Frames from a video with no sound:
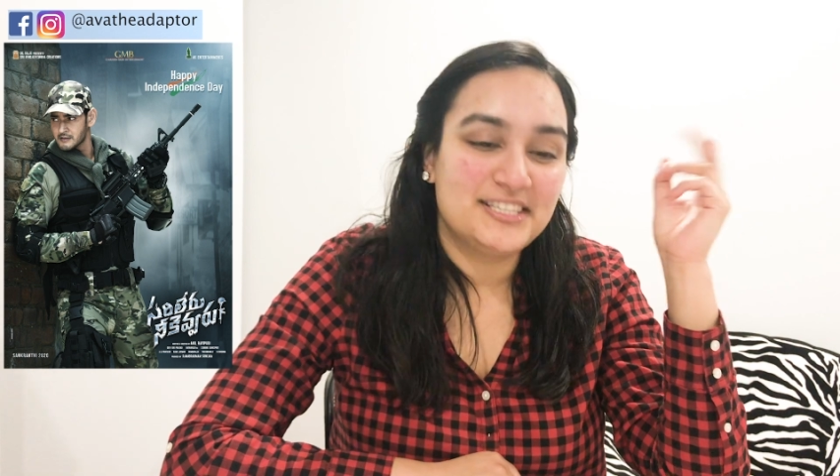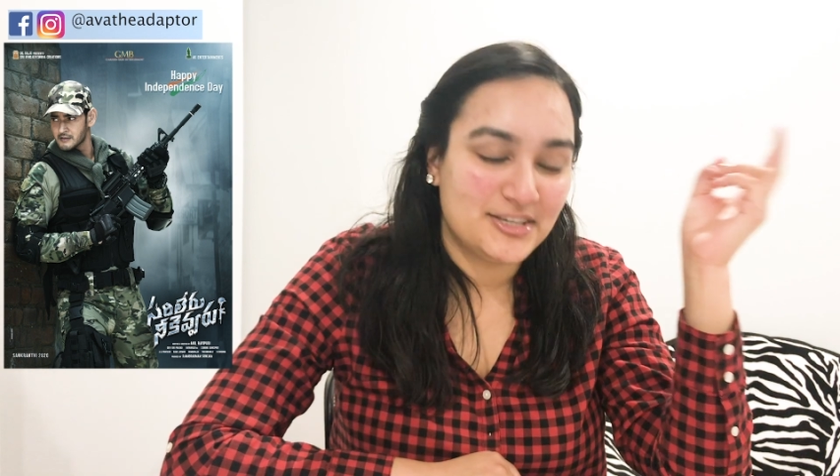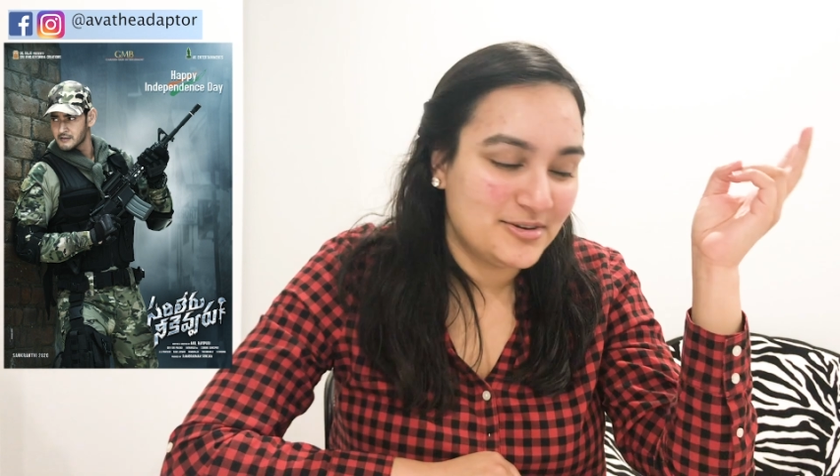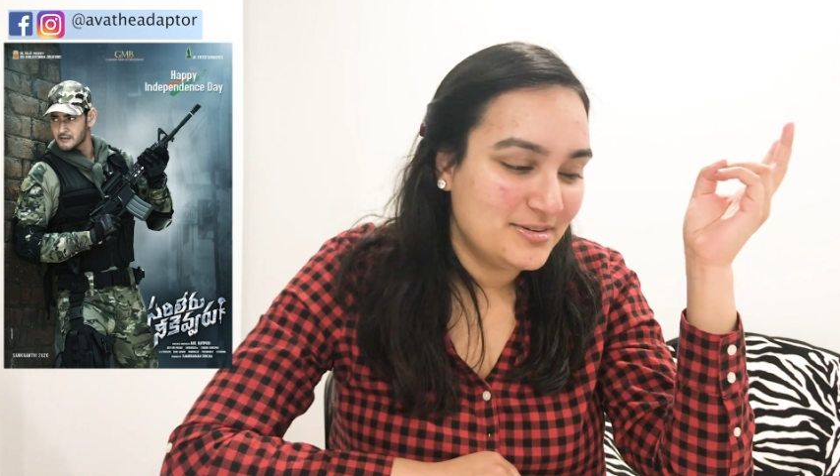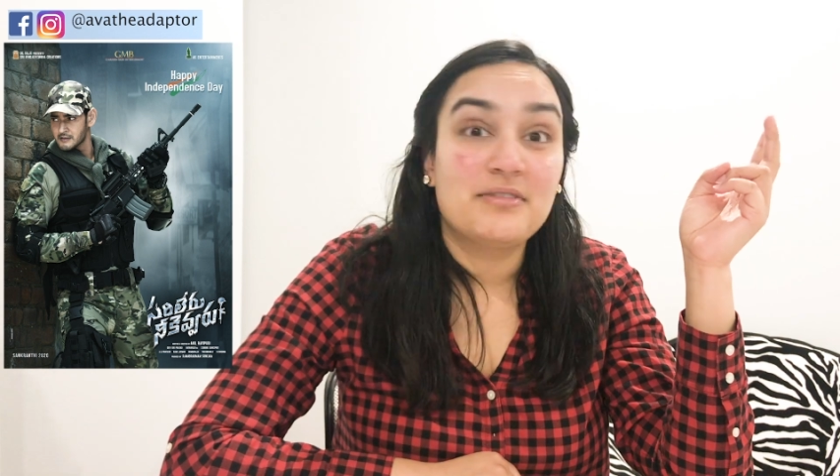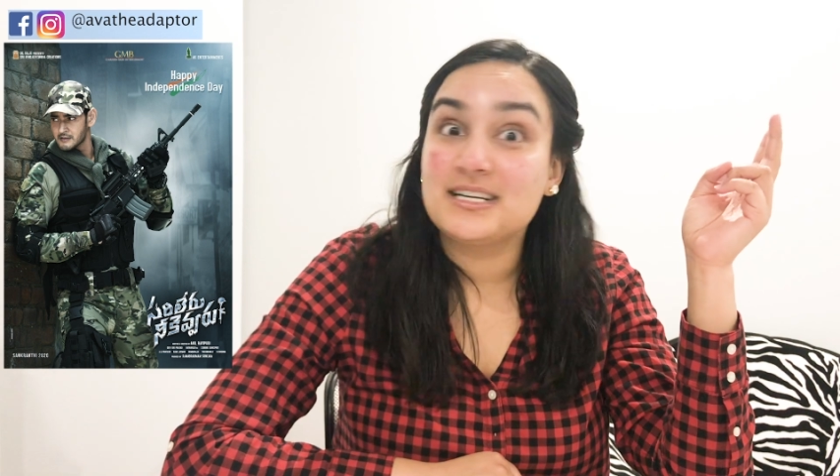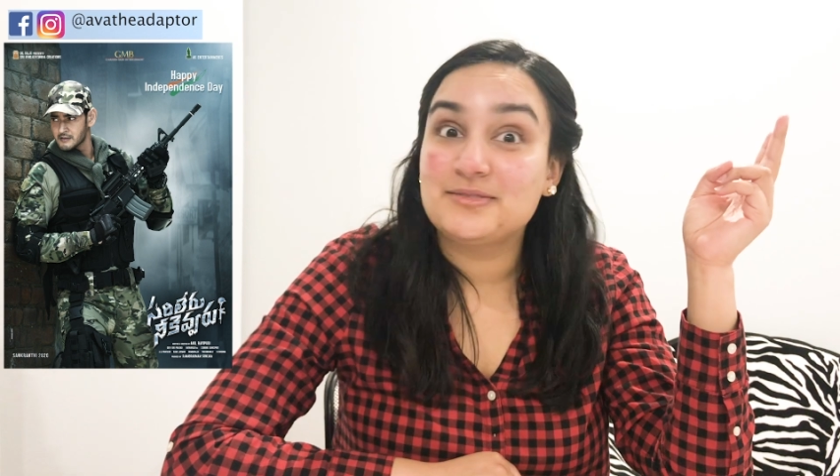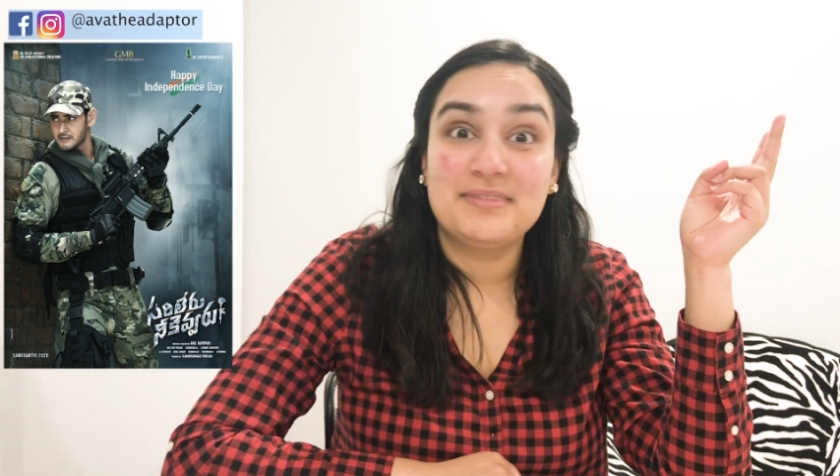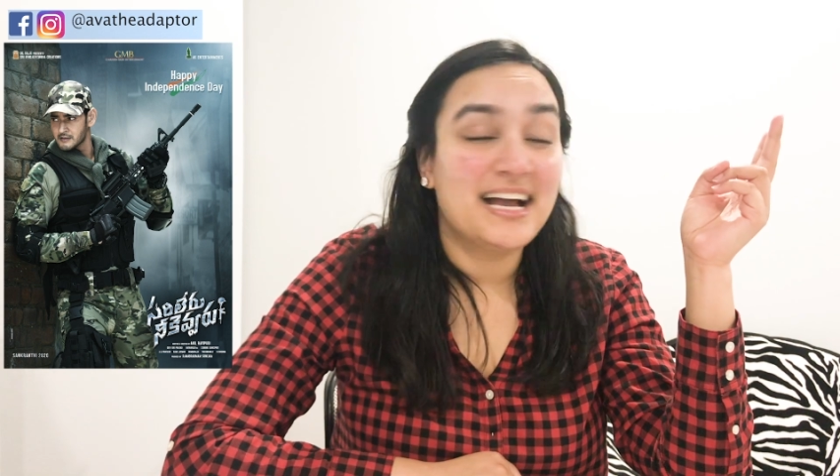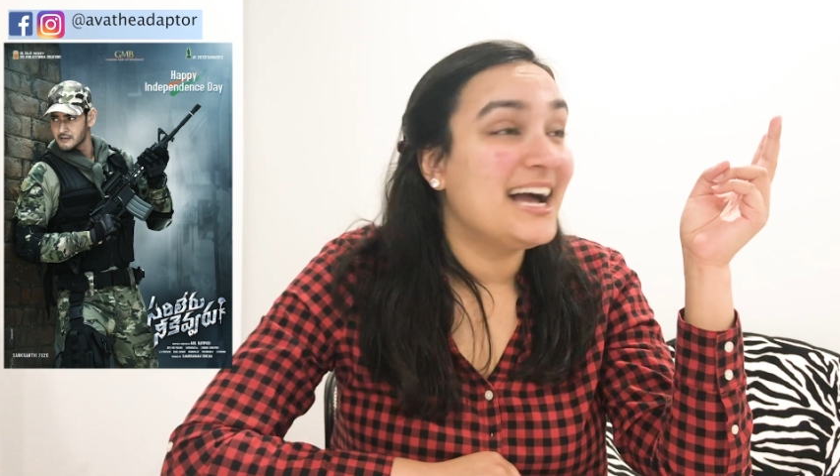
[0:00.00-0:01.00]
2,
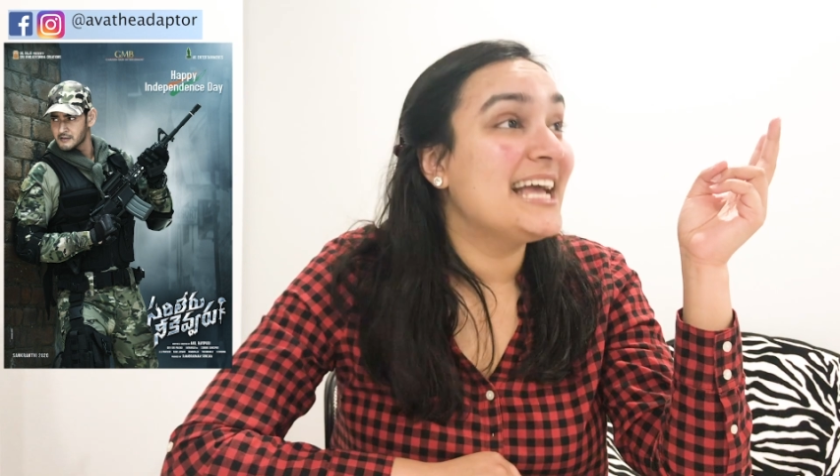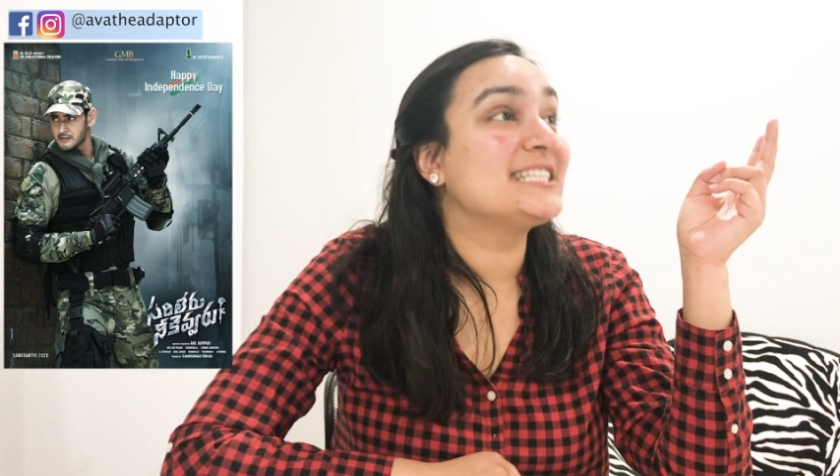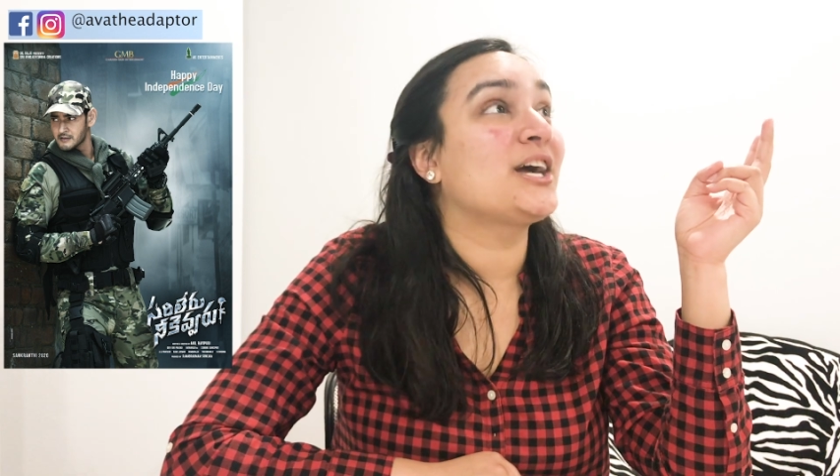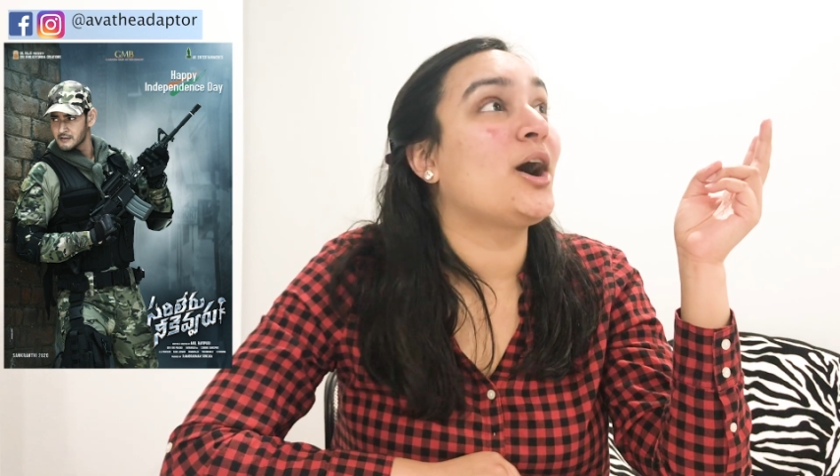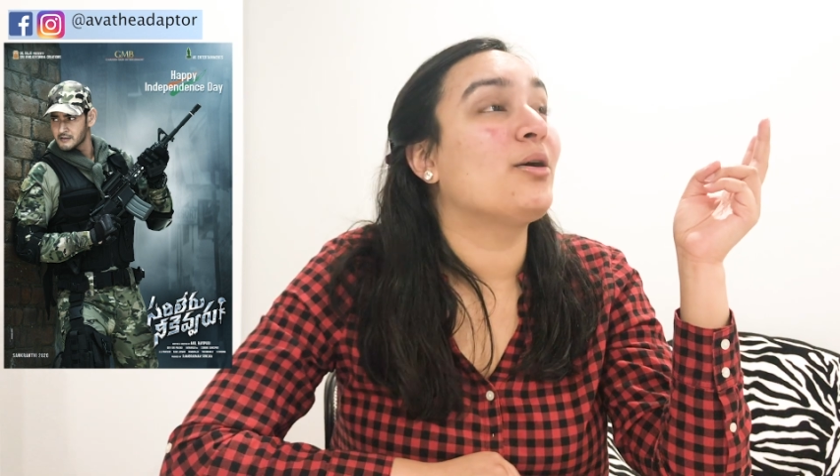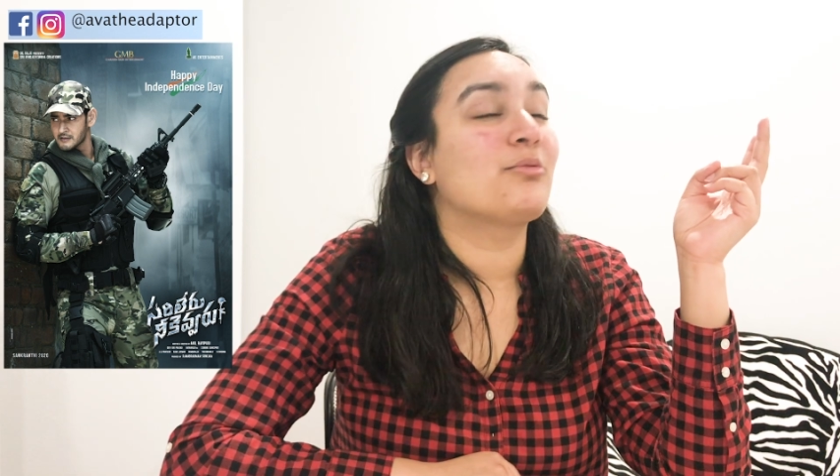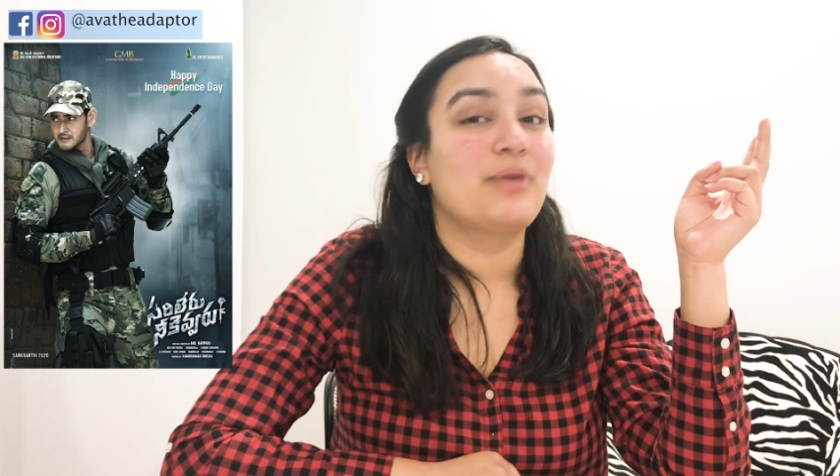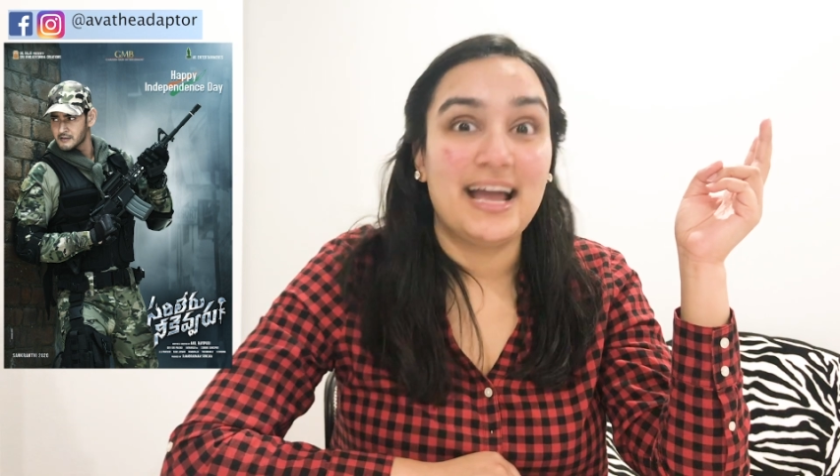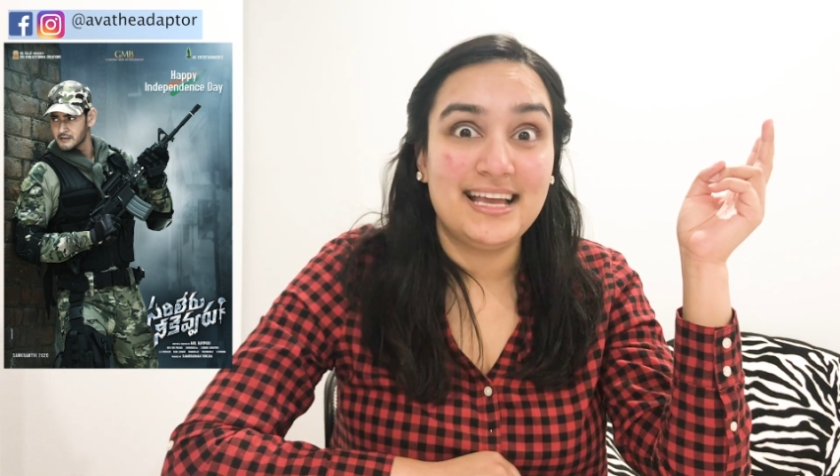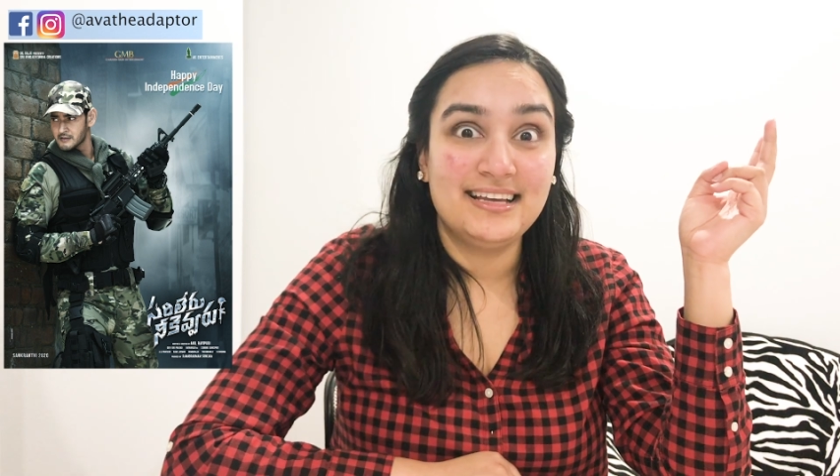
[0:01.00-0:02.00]
Rashmika is
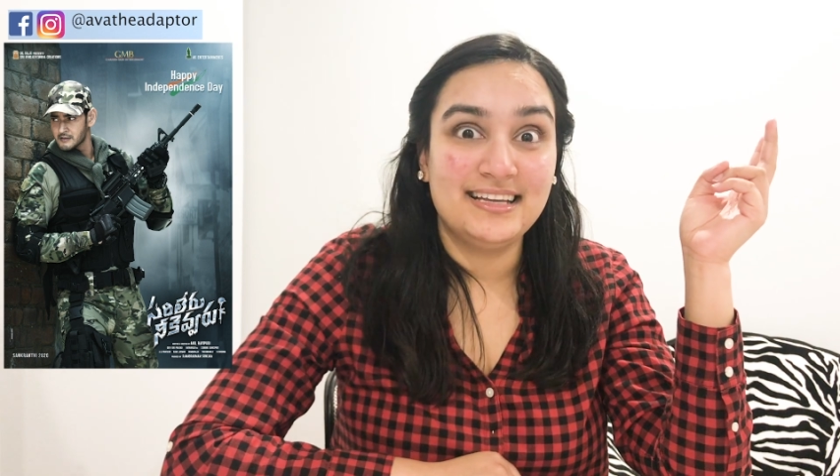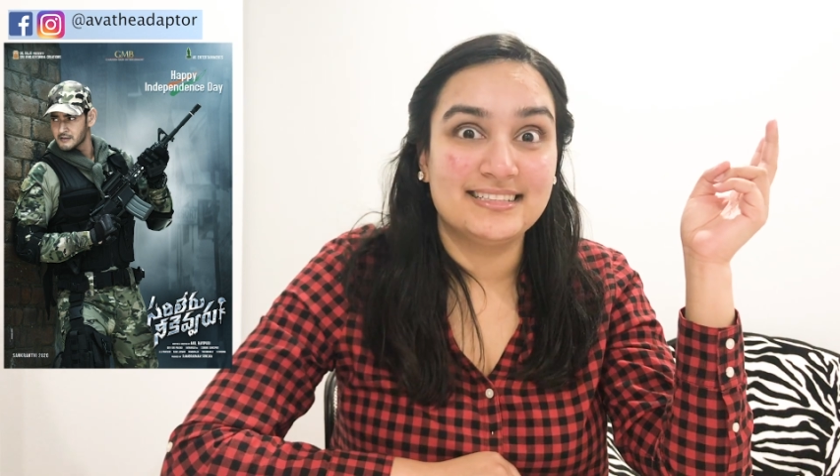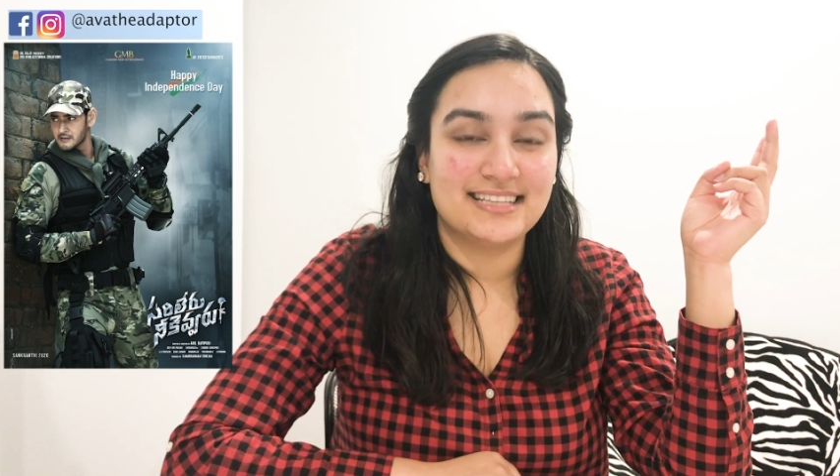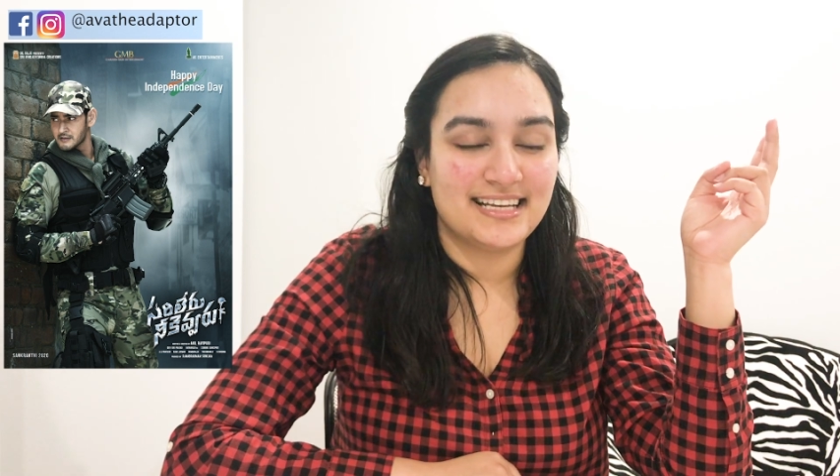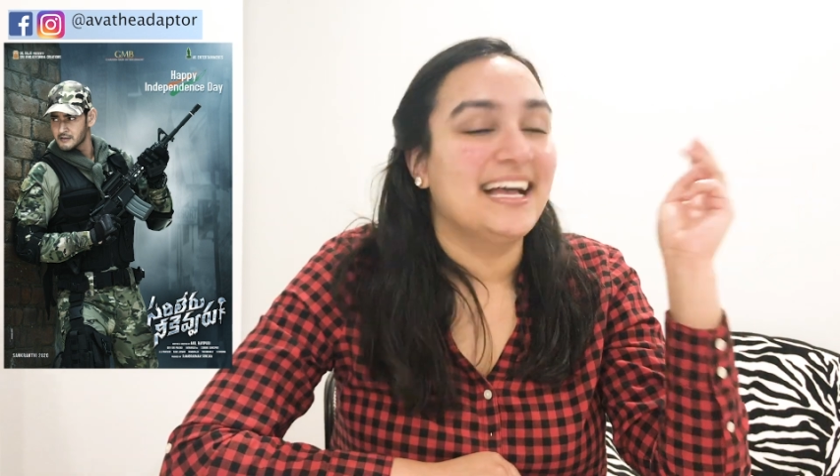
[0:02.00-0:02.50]
crazy.